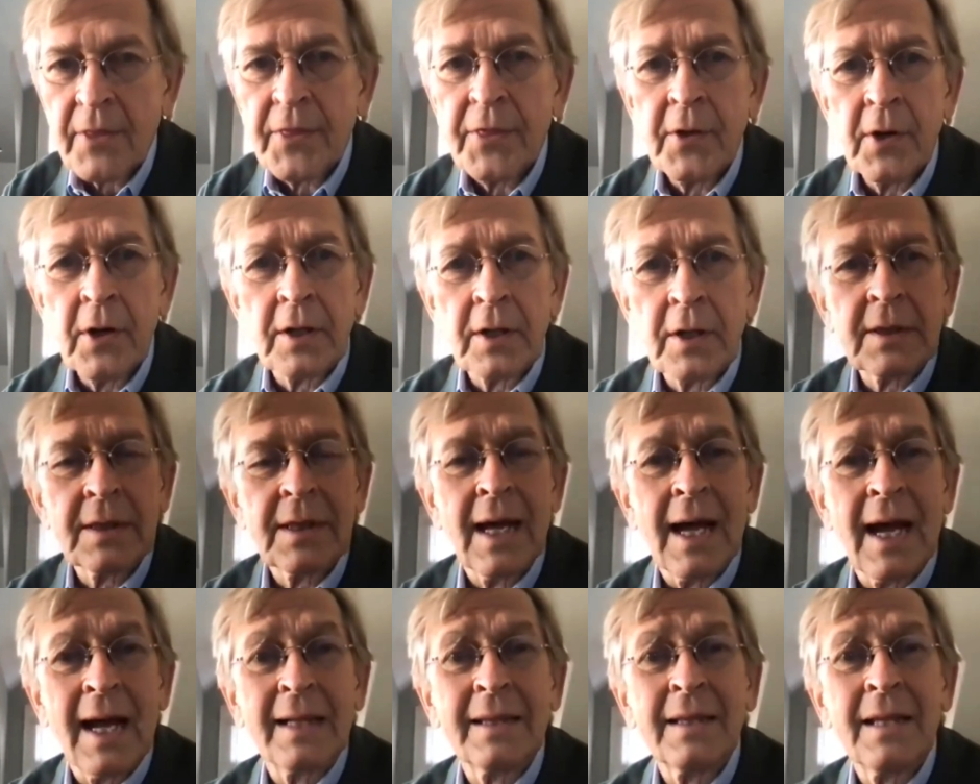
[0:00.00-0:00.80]
thought
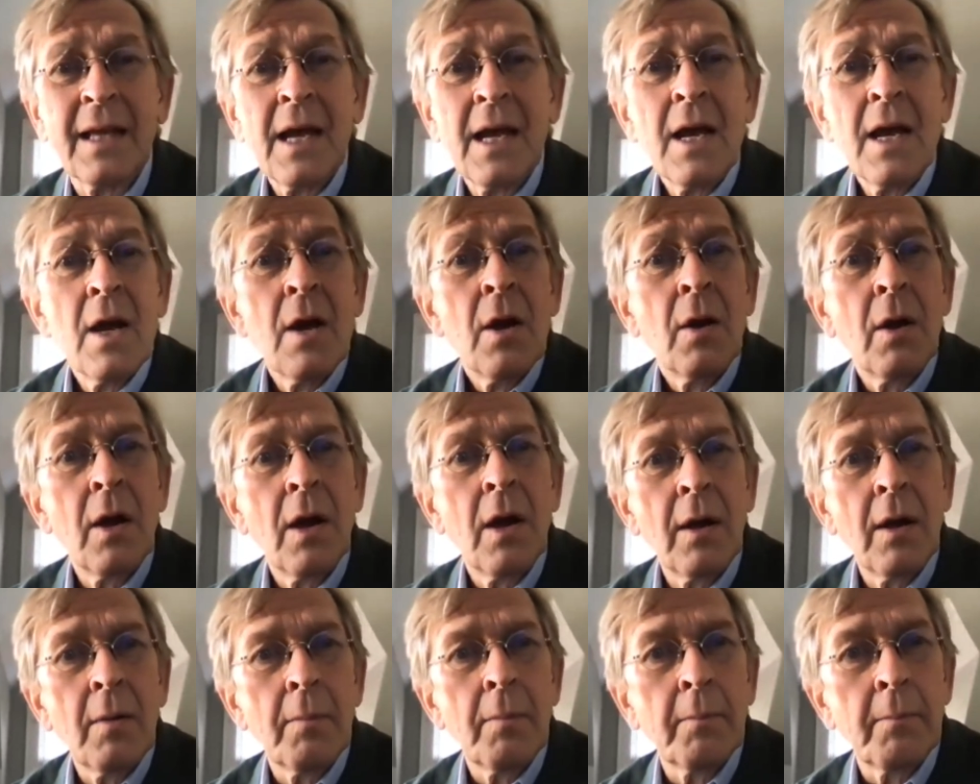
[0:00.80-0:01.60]
that
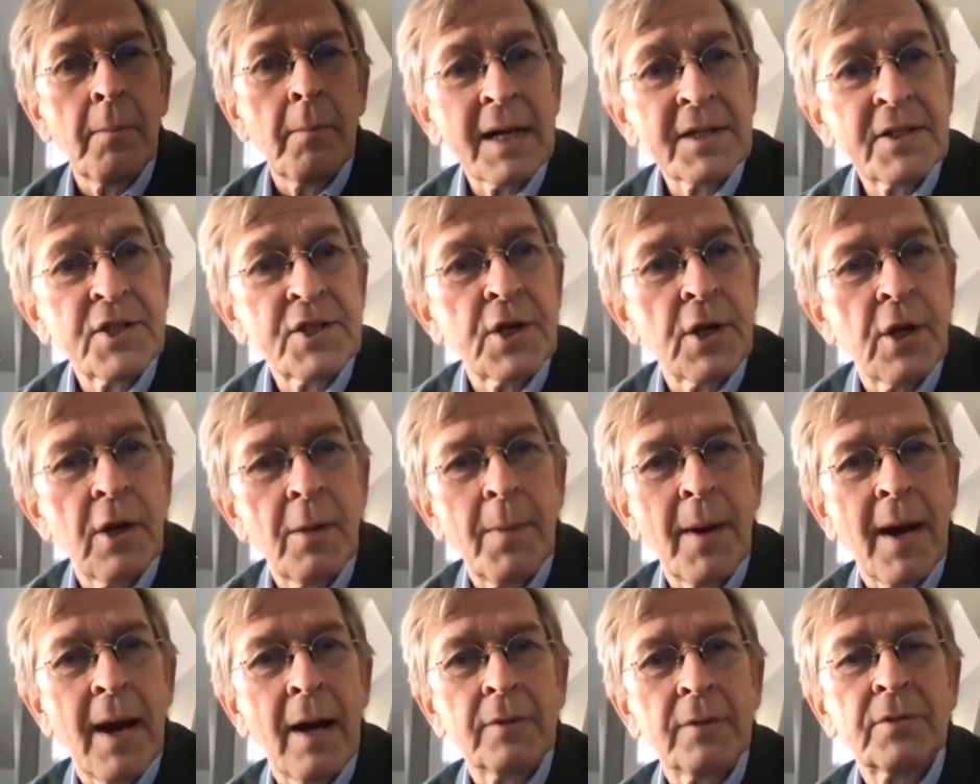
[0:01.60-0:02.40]
much
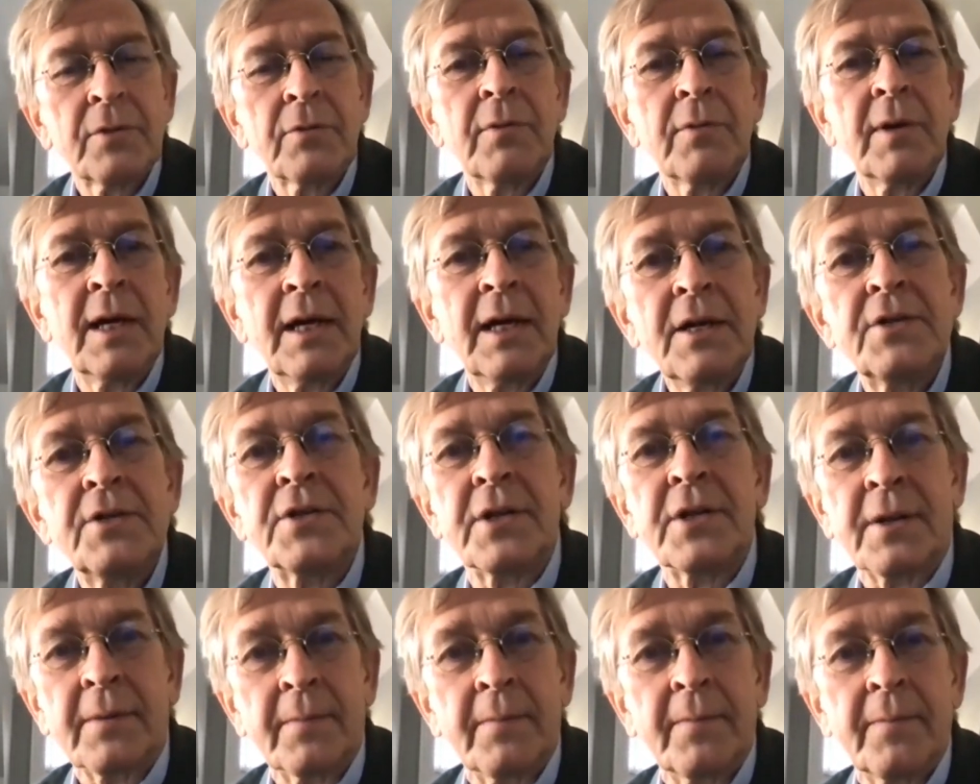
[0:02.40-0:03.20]
about
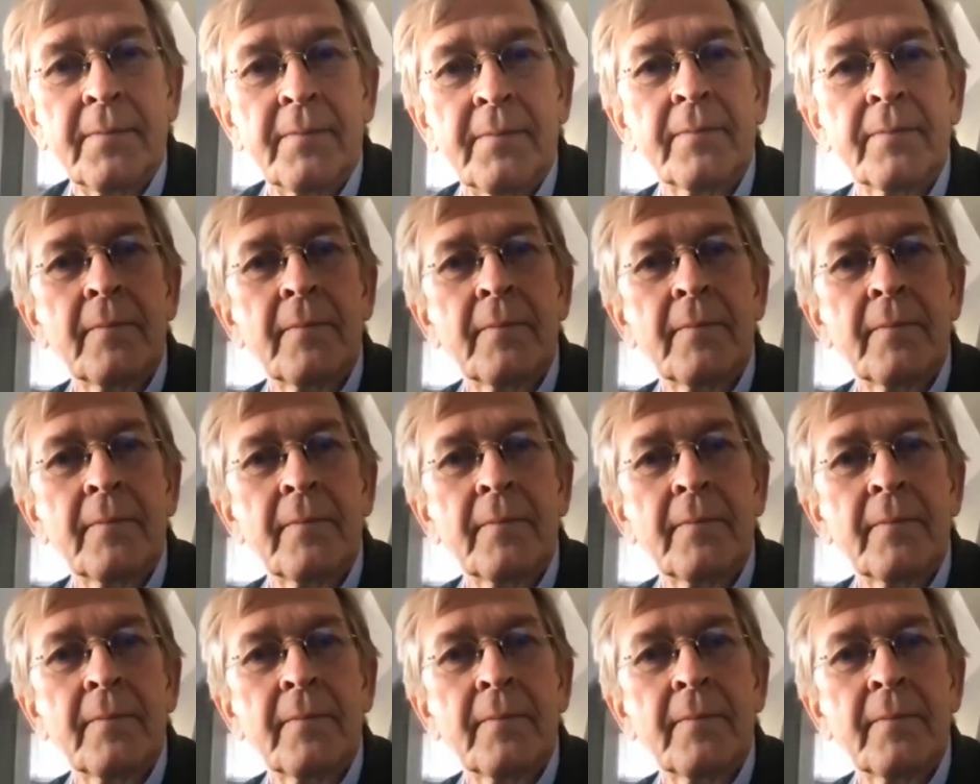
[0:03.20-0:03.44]
religion,